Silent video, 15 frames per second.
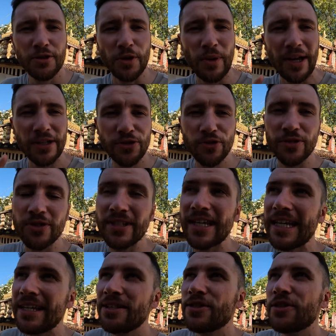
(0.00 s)
So entrance
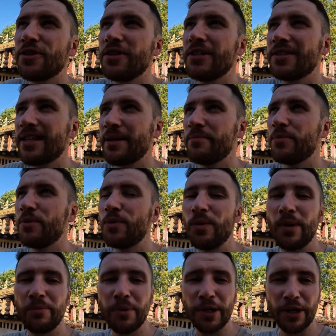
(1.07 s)
into the
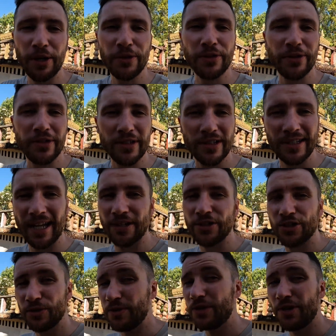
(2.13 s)
temple pagoda and the
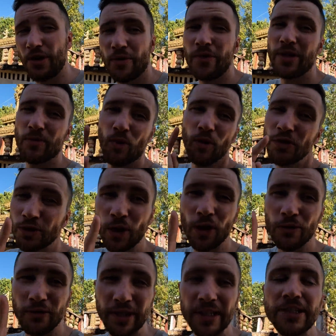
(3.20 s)
statue is only
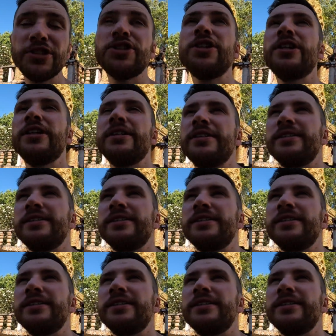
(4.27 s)
$1 each.